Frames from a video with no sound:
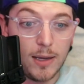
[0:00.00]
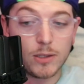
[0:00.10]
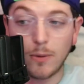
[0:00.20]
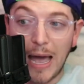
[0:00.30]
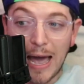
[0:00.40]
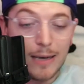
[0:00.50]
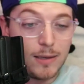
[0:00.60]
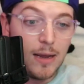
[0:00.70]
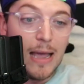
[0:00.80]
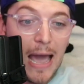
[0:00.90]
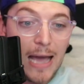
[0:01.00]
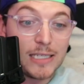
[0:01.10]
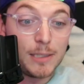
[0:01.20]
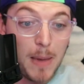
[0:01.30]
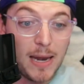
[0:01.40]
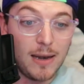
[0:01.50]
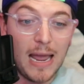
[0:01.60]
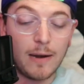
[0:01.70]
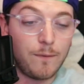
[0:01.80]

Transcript: So ad spend and